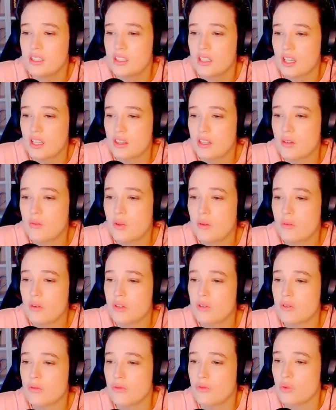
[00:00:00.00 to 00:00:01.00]
I think we want
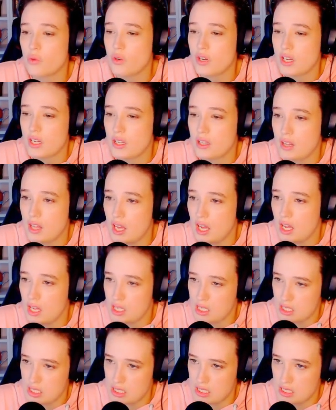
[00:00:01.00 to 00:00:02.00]
to avoid
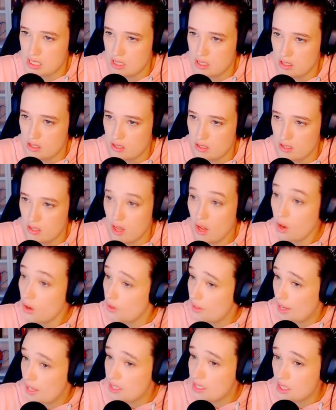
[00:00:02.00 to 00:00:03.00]
that. Oh,
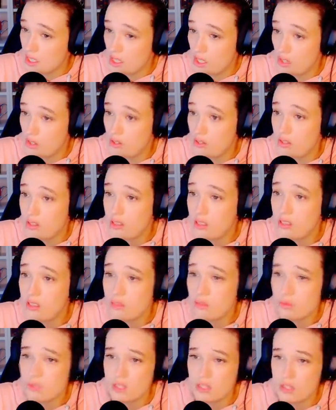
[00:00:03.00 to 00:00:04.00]
that's cute.
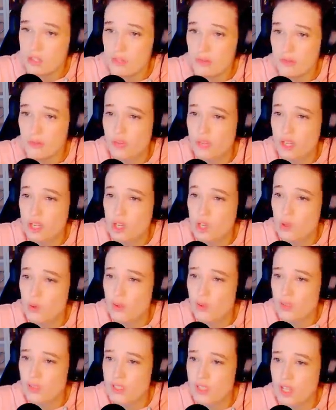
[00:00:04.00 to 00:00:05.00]
What sort of...
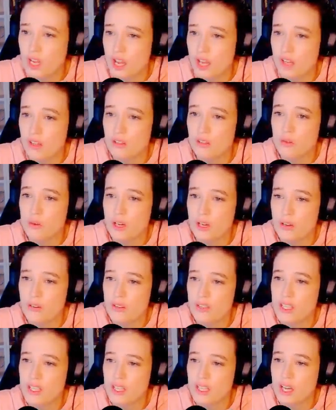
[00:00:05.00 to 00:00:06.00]
We've got the diagonal one over
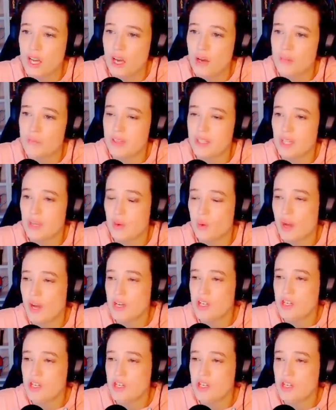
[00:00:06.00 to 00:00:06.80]
here, but they're quite